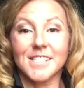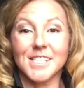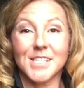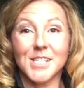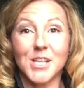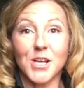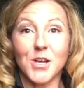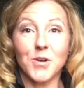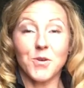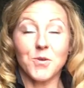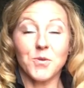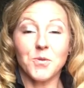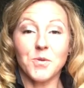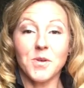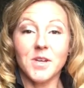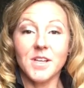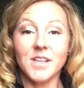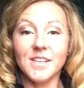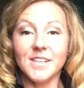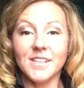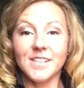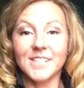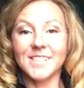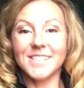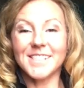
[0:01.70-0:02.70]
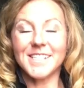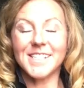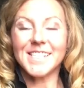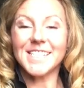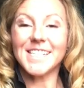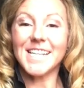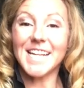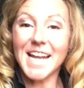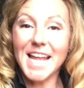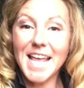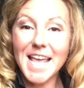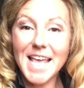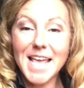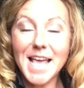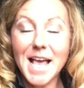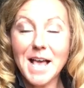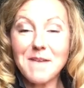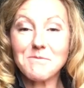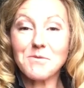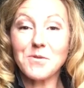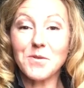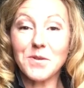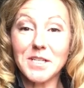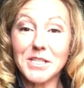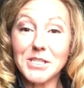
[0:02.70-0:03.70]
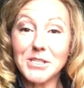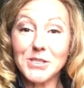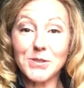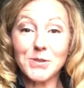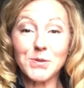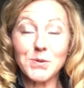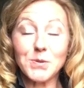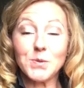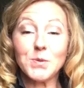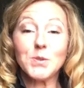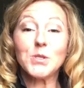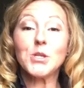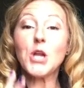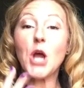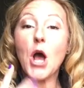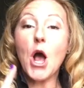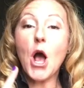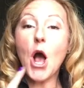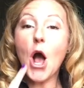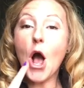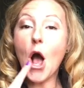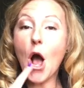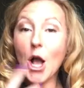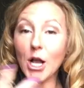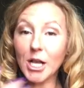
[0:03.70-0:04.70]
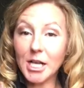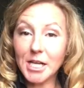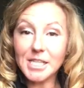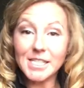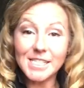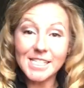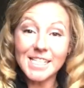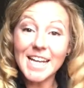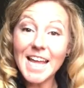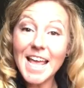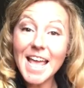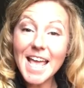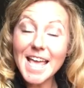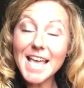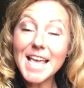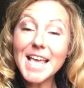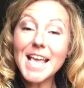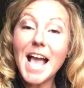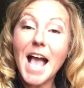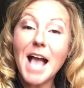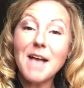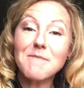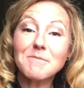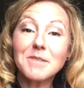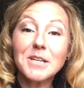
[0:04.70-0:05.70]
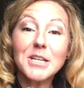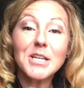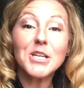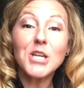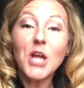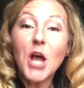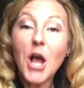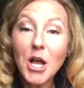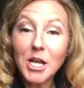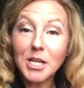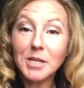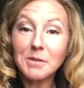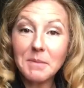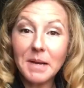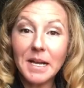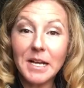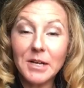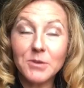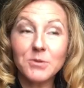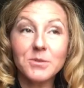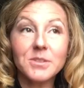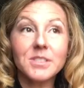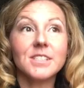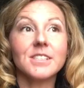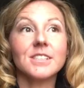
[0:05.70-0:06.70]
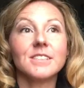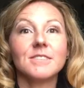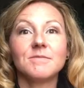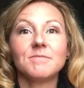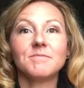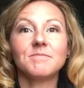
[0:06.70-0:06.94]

So, today I'm going to talk about